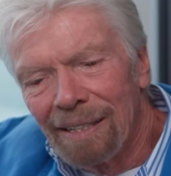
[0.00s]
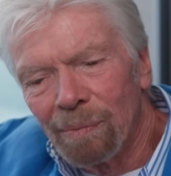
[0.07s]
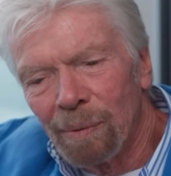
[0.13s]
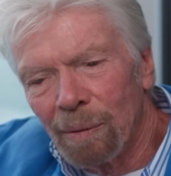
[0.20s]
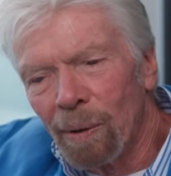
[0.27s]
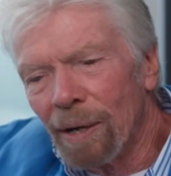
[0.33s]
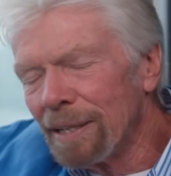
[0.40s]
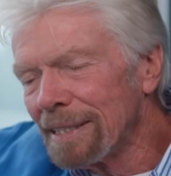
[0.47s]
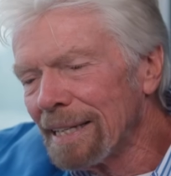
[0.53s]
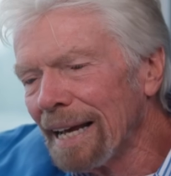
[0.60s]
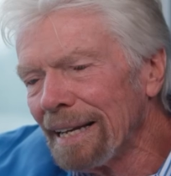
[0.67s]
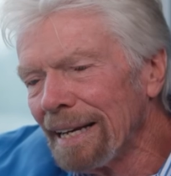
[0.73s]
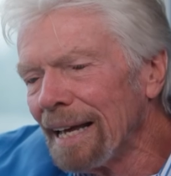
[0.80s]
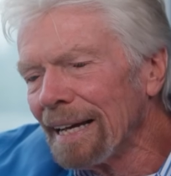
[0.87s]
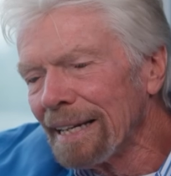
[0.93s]
will work day
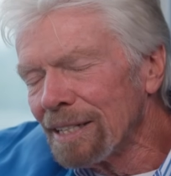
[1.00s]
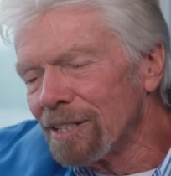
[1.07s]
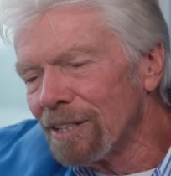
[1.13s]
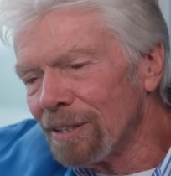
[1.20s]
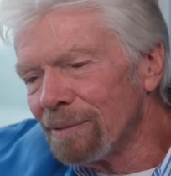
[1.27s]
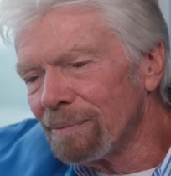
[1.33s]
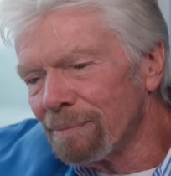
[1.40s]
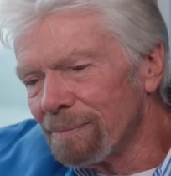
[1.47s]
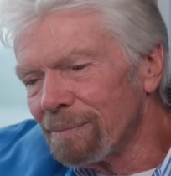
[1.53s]
and night to